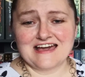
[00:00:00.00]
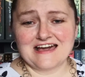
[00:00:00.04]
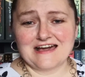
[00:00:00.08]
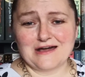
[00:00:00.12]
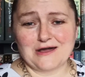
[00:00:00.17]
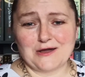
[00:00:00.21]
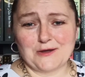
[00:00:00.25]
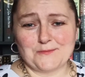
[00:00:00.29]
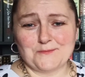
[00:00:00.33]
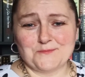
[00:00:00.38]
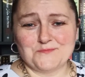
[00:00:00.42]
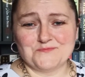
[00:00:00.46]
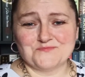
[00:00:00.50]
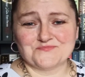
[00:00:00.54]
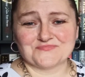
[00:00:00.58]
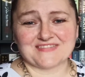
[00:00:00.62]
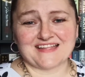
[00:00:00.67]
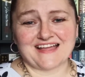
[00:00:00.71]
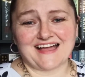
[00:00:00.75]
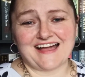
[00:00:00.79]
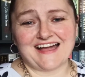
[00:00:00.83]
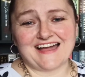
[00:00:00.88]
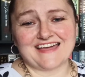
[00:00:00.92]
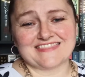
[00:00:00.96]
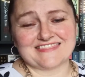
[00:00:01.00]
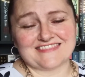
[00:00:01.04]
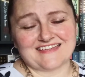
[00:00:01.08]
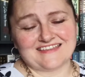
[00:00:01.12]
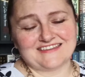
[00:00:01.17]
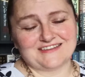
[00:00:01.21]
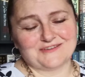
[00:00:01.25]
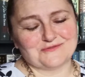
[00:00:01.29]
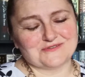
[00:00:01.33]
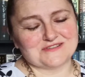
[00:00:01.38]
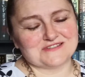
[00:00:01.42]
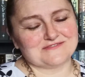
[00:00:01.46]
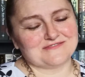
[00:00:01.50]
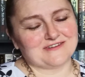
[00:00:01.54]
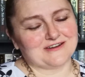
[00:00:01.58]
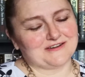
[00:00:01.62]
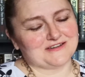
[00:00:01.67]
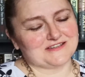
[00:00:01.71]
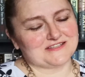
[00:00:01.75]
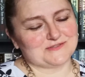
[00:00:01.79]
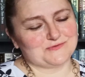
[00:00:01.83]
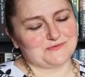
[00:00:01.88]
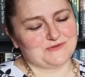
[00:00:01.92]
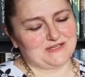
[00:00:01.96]
I thought it was
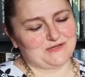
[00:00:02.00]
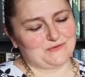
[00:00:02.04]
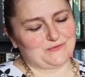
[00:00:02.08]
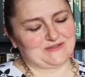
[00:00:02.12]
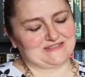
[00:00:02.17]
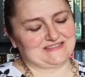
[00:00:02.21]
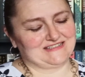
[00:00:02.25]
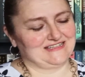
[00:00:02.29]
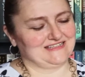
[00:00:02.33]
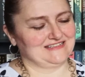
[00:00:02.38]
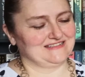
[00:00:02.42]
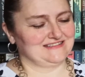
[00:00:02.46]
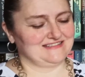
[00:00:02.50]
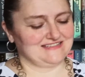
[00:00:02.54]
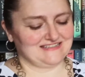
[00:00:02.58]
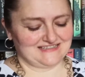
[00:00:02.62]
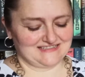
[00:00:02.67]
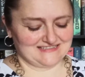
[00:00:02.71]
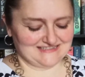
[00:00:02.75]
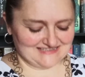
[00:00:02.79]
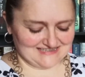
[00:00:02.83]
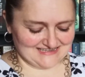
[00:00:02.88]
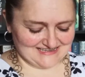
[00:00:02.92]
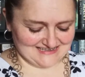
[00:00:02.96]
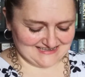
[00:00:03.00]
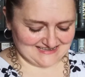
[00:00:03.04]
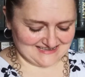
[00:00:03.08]
very sweet what they did.